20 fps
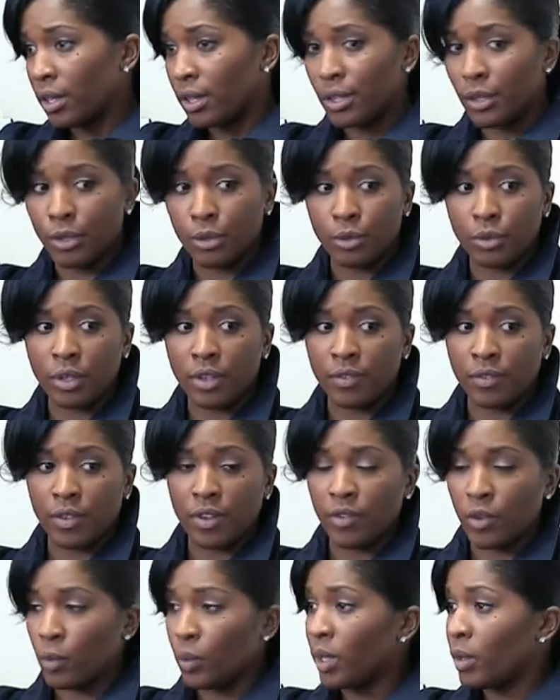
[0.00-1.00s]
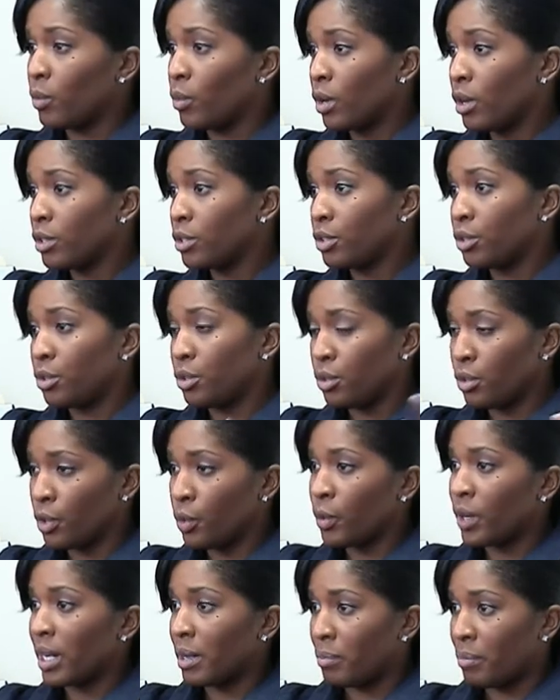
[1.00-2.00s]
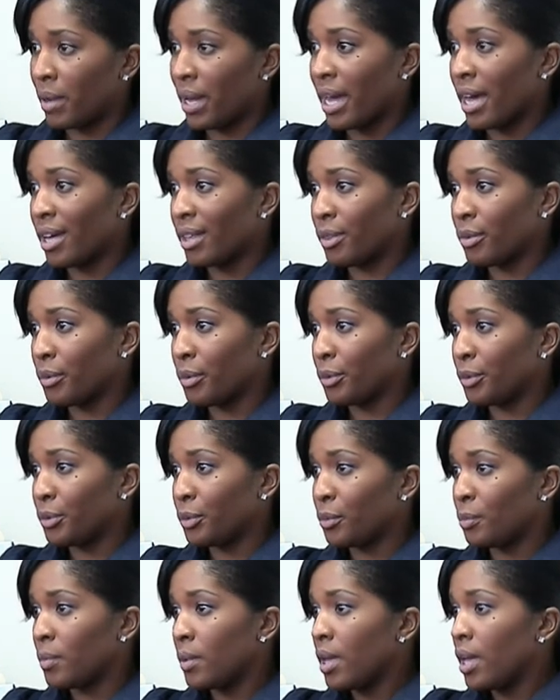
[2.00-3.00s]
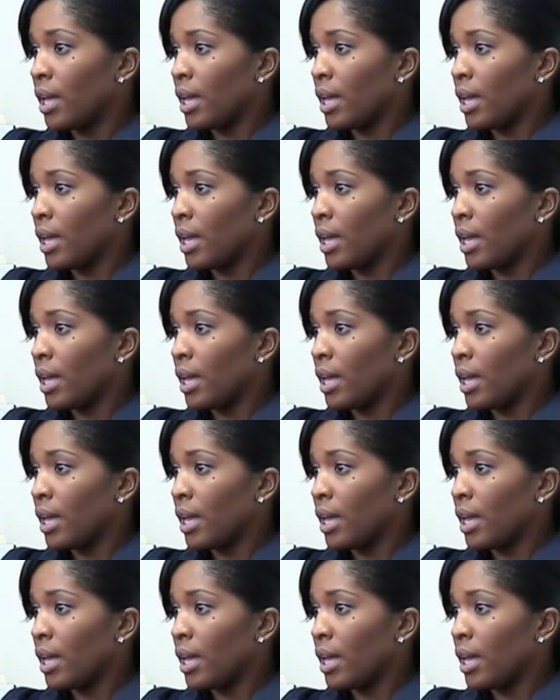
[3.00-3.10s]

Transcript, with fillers: You know, if, if you really want to, you can go in that bathroom